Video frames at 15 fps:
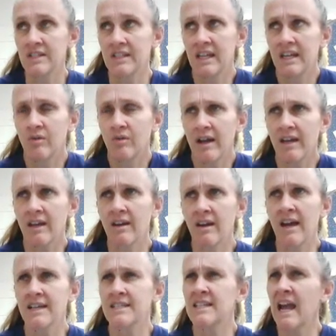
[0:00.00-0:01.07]
And then he
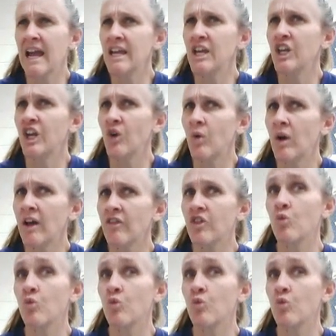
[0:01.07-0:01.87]
recognized, hey, you know what?